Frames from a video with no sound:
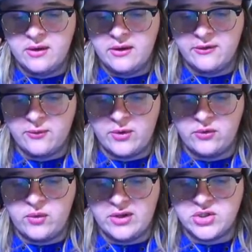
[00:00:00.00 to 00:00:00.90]
Is the real
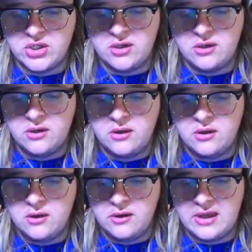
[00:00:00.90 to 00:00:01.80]
question.
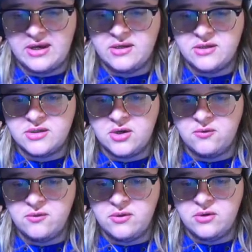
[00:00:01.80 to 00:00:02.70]
Because I
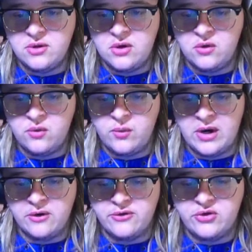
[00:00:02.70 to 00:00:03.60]
don't know
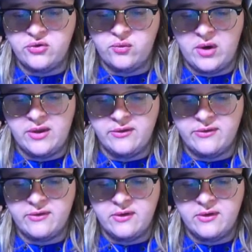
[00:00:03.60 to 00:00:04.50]
where 2 was.